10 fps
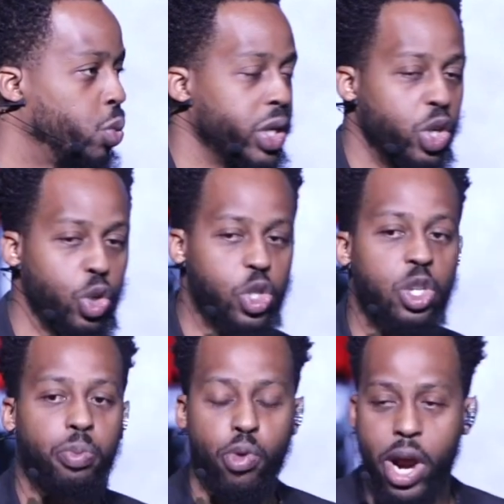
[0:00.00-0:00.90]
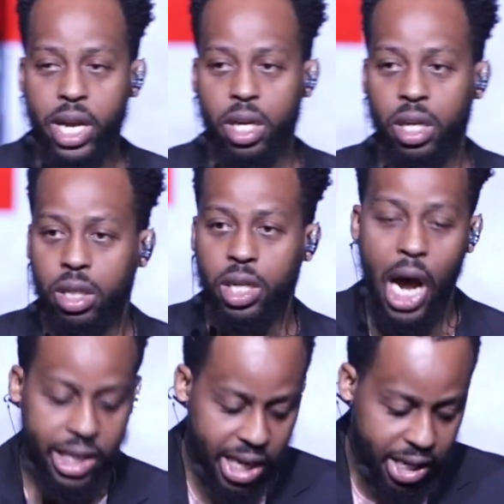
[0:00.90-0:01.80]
We used to pray, God,